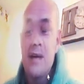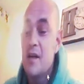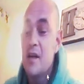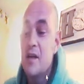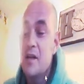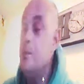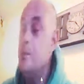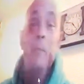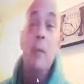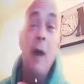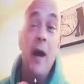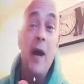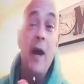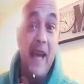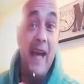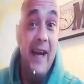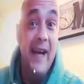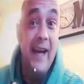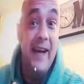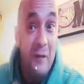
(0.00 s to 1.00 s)
So we might
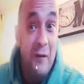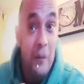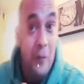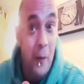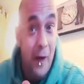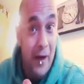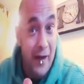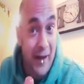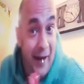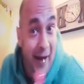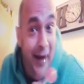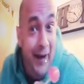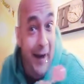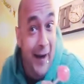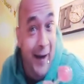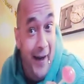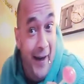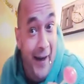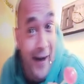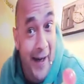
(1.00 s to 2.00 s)
get another
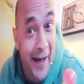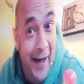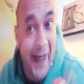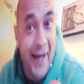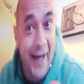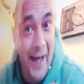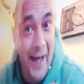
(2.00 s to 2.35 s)
one.